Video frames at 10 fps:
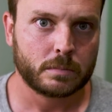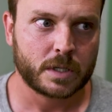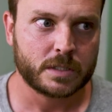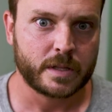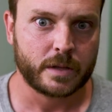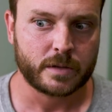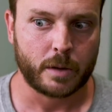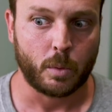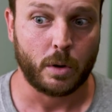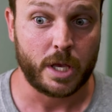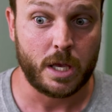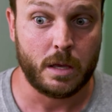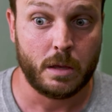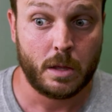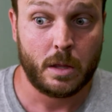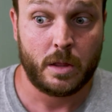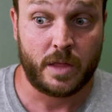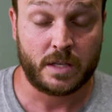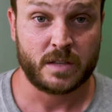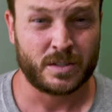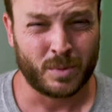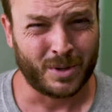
because they say, well, he thinks this.